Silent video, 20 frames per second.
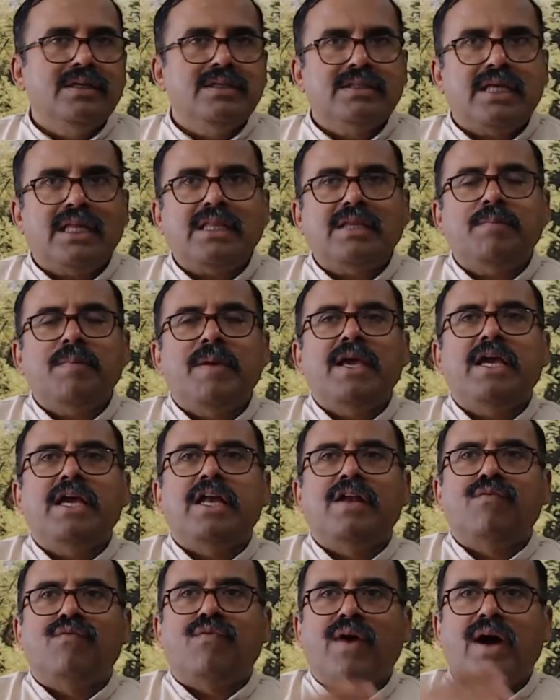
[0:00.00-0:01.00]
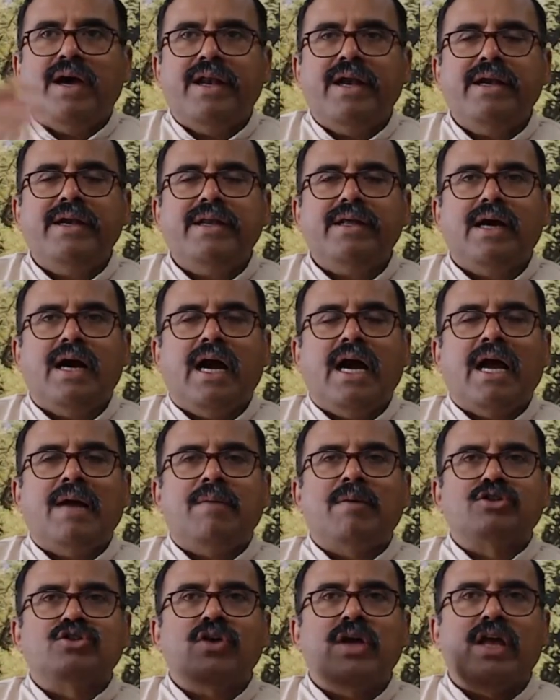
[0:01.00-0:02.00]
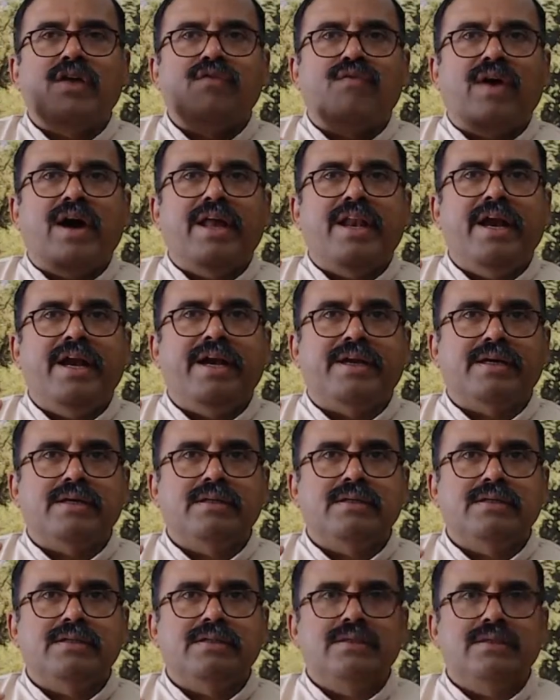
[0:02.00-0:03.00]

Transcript: Sat being infinite, I am also infinite.